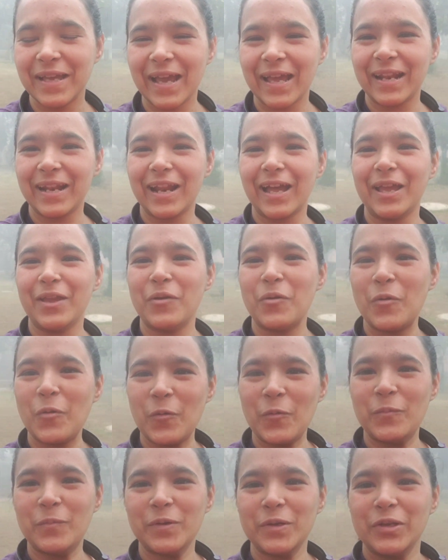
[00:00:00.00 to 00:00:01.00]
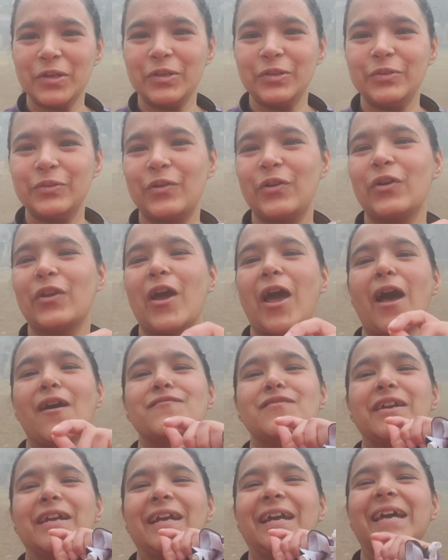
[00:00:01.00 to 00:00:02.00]
and I hope you're gonna
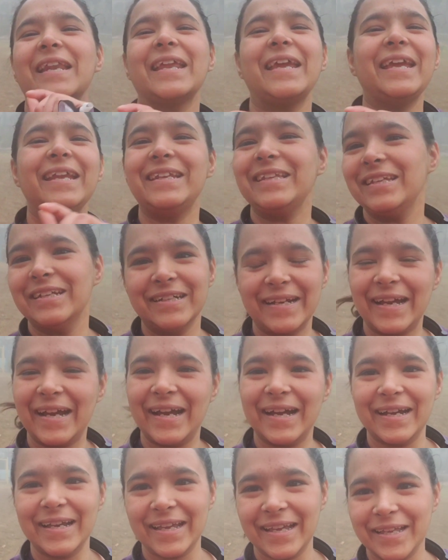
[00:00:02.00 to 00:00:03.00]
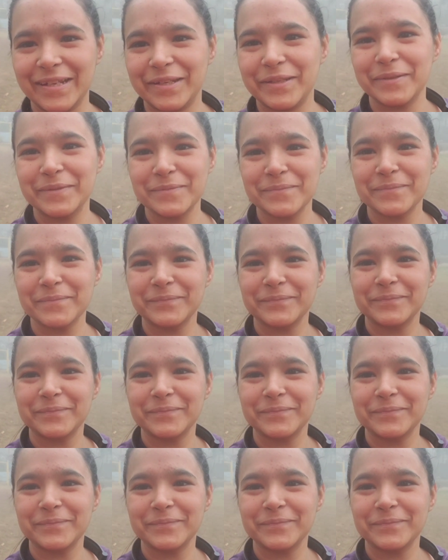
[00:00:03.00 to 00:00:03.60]
have a great year ahead.